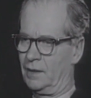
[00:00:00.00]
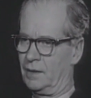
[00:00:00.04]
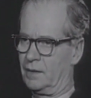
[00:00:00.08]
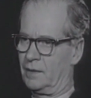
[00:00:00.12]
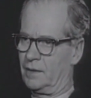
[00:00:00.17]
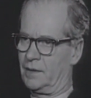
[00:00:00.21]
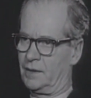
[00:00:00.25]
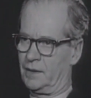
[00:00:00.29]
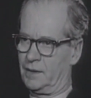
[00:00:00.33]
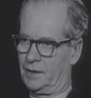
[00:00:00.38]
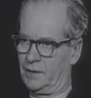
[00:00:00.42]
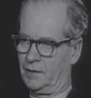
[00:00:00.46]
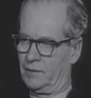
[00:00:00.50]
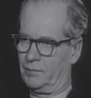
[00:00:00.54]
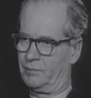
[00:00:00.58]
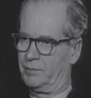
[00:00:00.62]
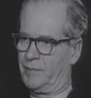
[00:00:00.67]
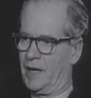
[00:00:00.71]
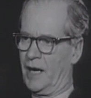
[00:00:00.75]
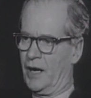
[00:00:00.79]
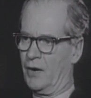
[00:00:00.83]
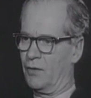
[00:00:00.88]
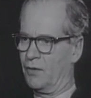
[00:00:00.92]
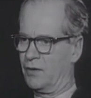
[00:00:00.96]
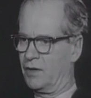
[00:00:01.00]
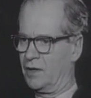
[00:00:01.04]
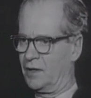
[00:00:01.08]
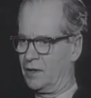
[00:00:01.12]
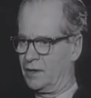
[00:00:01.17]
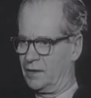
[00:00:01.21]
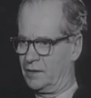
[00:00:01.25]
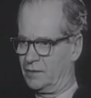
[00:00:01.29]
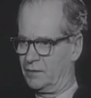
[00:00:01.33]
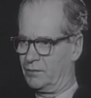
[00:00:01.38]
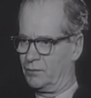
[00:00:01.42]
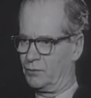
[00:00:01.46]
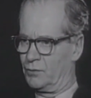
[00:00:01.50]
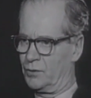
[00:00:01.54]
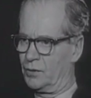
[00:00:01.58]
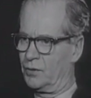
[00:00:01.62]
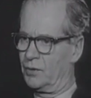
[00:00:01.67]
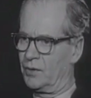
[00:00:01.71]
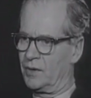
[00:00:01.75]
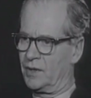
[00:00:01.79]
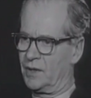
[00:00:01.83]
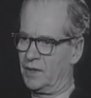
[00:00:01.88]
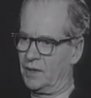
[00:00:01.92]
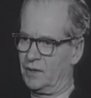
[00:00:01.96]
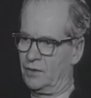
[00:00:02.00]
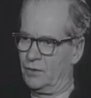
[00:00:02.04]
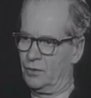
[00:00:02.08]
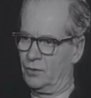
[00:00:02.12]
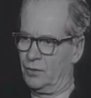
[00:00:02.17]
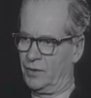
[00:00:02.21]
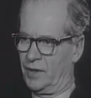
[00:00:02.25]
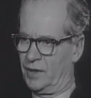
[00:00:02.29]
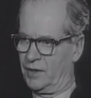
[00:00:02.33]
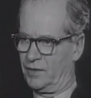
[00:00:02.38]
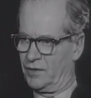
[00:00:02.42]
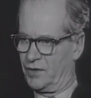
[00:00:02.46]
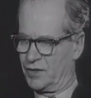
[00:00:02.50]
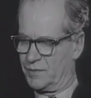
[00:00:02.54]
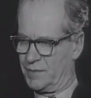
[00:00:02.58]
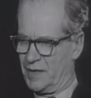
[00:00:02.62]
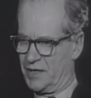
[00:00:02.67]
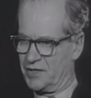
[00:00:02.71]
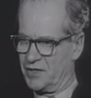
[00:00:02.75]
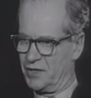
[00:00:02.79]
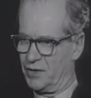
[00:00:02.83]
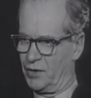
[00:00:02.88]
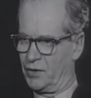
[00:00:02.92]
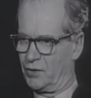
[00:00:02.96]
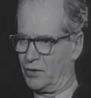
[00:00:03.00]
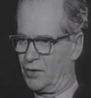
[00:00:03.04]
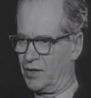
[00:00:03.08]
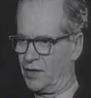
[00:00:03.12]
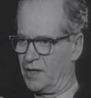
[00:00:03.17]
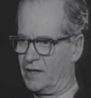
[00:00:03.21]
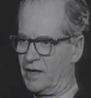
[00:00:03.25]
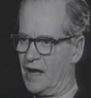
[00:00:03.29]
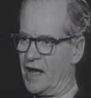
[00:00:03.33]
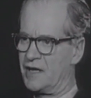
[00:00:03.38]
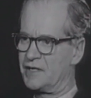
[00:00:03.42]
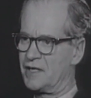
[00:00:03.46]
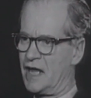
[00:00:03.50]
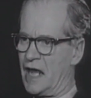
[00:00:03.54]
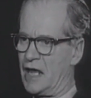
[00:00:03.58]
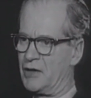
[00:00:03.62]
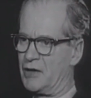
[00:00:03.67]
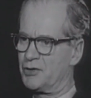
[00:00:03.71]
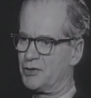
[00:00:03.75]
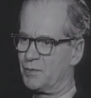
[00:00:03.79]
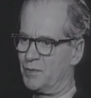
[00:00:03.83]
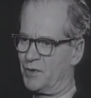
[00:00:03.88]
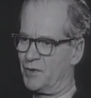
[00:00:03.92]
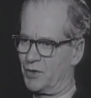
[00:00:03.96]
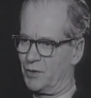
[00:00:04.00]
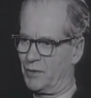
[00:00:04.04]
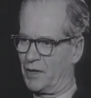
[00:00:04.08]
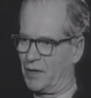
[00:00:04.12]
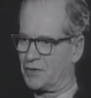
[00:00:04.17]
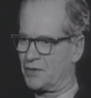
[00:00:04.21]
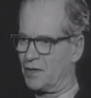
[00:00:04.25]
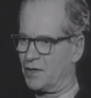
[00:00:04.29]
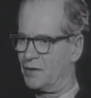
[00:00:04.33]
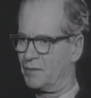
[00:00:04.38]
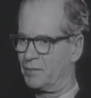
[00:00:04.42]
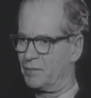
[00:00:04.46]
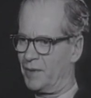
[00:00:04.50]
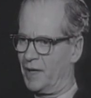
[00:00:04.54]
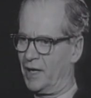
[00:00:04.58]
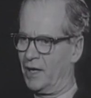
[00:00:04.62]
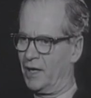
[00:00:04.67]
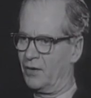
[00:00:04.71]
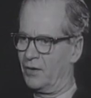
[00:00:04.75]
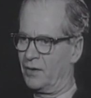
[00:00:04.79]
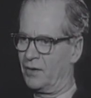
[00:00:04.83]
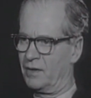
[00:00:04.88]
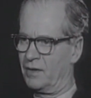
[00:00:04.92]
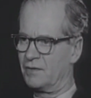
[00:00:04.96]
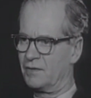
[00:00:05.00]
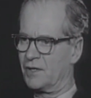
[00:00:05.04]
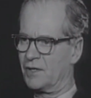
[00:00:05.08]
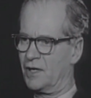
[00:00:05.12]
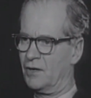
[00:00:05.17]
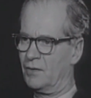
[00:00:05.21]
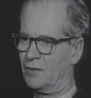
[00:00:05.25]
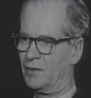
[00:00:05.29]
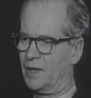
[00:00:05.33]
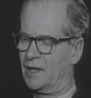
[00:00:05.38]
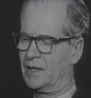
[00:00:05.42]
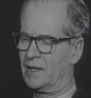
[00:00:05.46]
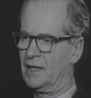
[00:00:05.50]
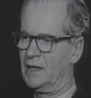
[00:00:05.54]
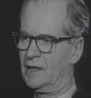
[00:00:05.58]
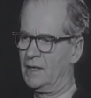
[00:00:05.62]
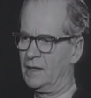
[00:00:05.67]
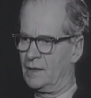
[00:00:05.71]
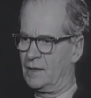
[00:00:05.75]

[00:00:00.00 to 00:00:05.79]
The power ruler, especially who can organize henchmen to exert power and so on,